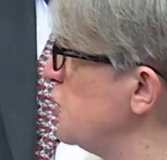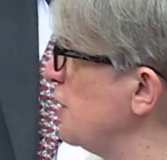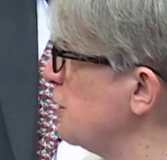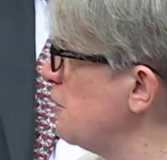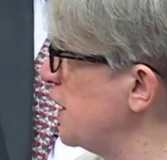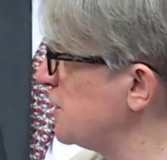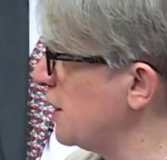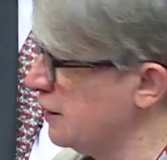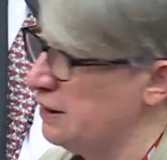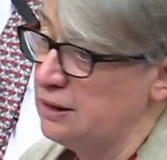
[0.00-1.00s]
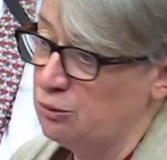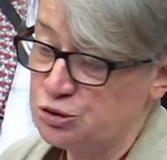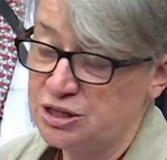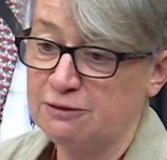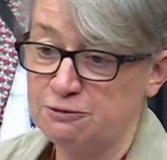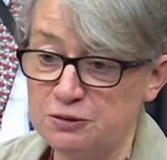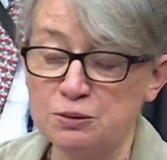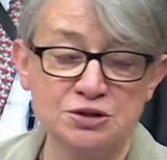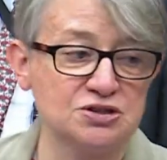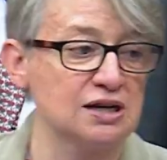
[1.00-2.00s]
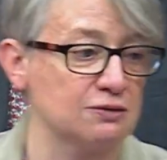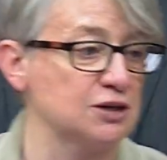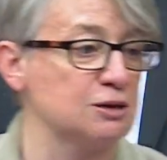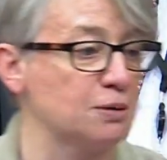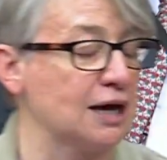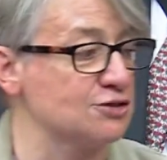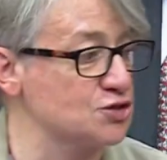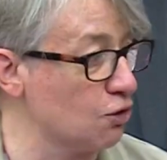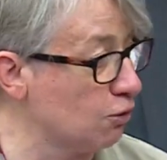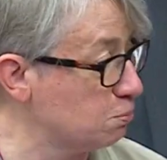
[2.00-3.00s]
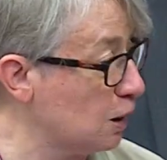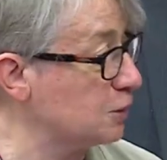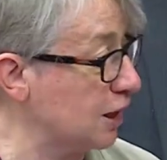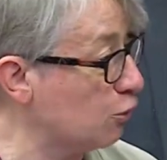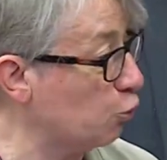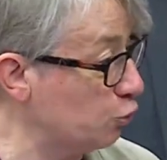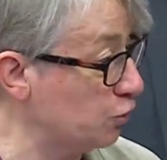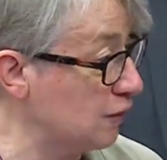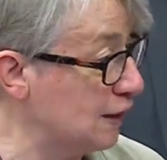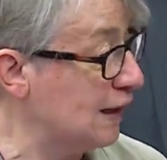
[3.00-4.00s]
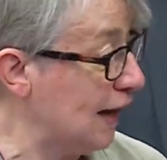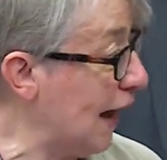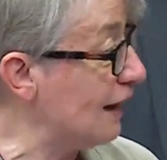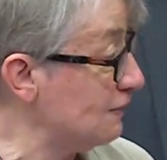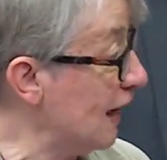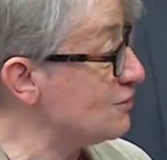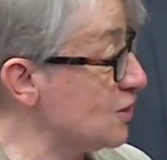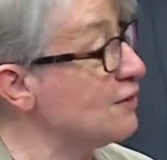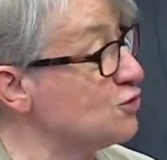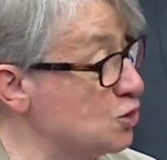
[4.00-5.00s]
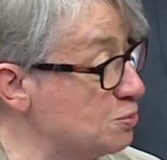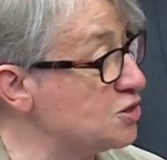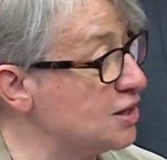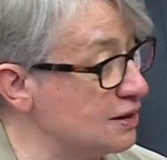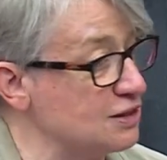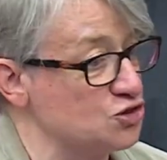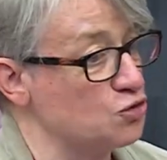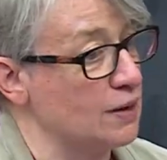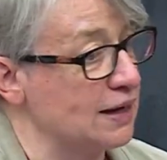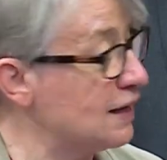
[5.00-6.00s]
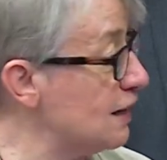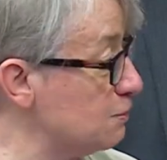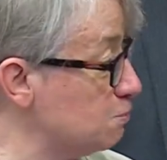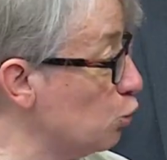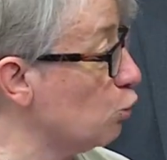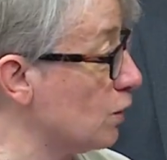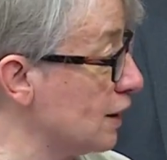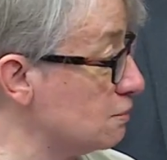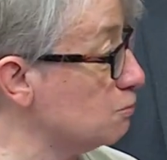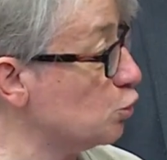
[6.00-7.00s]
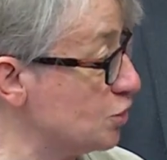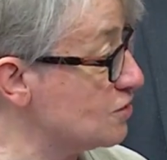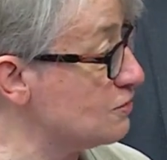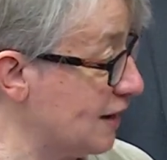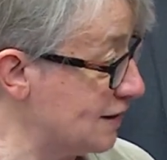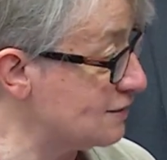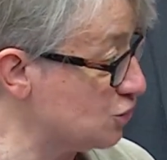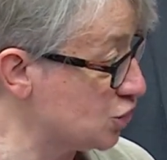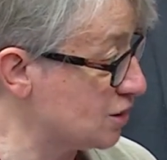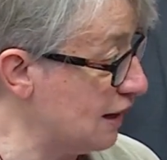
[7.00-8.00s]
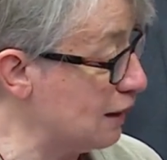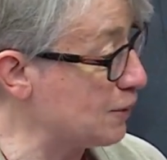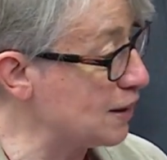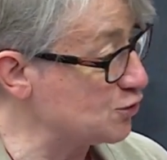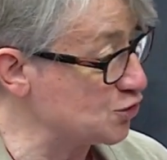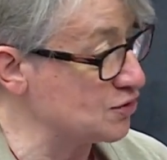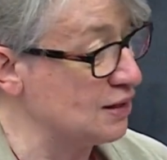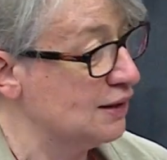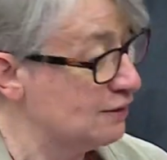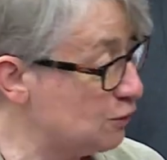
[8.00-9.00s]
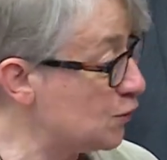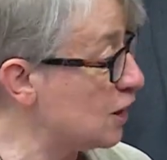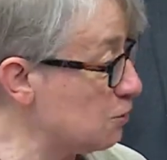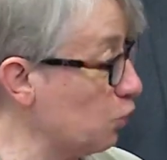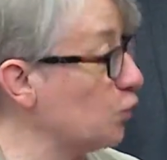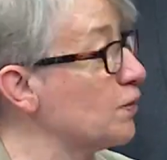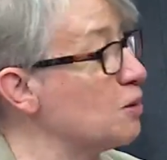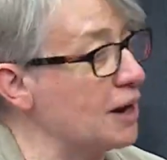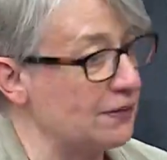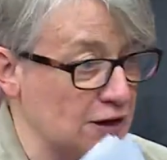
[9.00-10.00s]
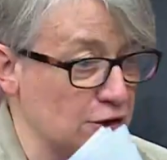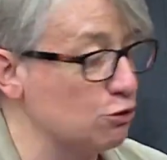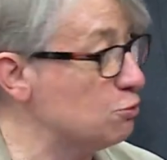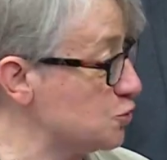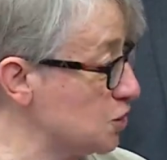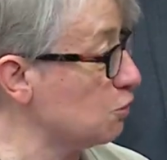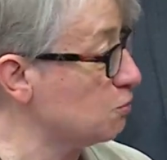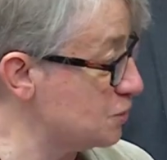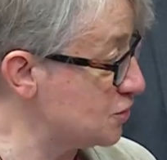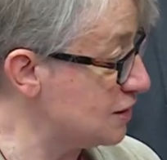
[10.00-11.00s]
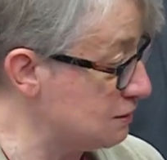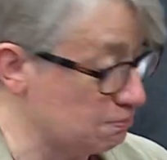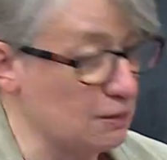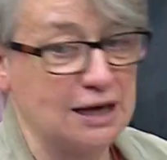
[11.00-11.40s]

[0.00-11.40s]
and particulate matter, which have very significant impacts on public health, and that tends to particularly strike in poorer, more disadvantaged areas. You think about the homes along busy